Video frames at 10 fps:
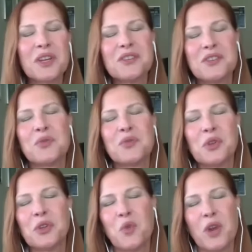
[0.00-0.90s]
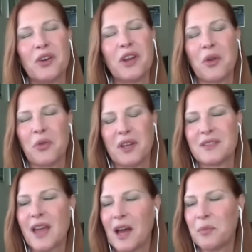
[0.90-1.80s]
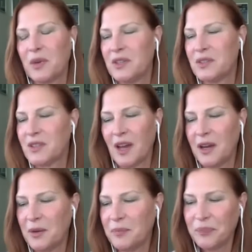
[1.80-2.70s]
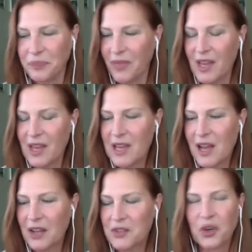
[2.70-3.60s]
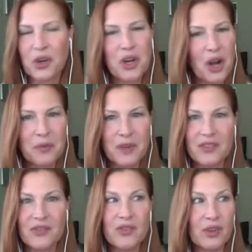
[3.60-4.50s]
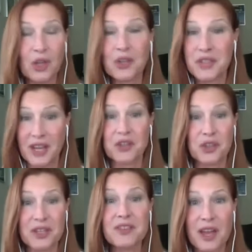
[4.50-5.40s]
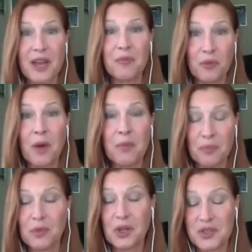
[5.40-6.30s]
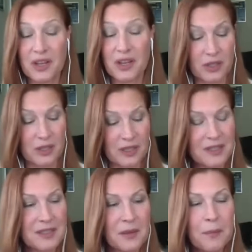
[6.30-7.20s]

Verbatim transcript: it's just really weird how things happened. Um, I started off in Los Angeles. I am from Los Angeles.